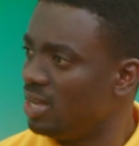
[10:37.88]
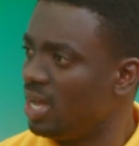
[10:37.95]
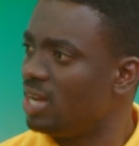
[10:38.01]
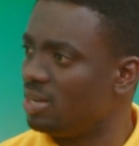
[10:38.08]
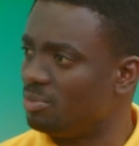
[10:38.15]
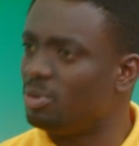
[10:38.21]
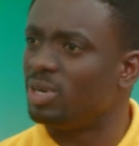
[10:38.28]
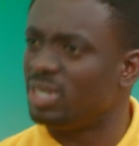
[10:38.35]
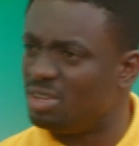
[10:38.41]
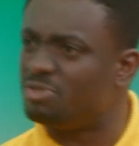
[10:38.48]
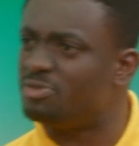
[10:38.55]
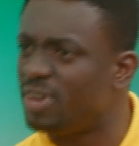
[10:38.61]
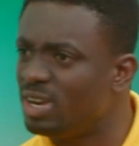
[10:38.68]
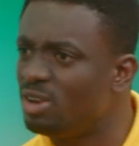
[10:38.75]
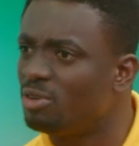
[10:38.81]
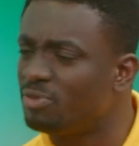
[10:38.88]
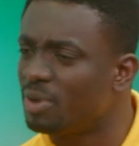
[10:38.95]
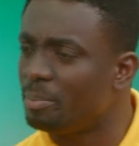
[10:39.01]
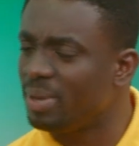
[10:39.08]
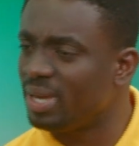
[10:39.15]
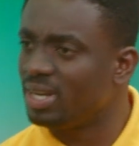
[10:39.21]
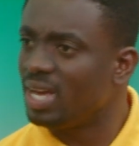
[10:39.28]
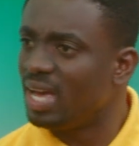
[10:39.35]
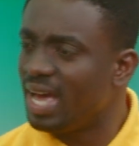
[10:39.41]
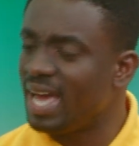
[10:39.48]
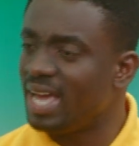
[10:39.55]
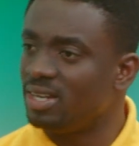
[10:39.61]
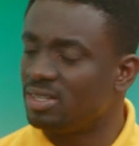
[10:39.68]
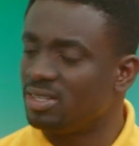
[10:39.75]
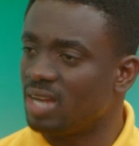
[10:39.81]
to the point they fade off a bit.
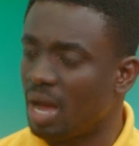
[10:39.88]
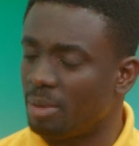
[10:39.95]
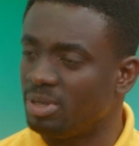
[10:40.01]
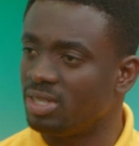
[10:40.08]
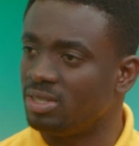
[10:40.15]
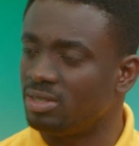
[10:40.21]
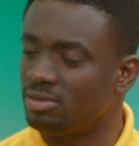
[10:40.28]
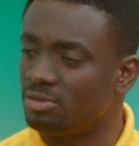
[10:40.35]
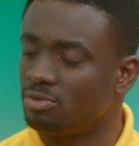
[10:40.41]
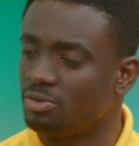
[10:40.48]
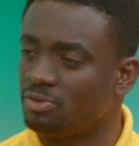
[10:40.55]
And, I mean,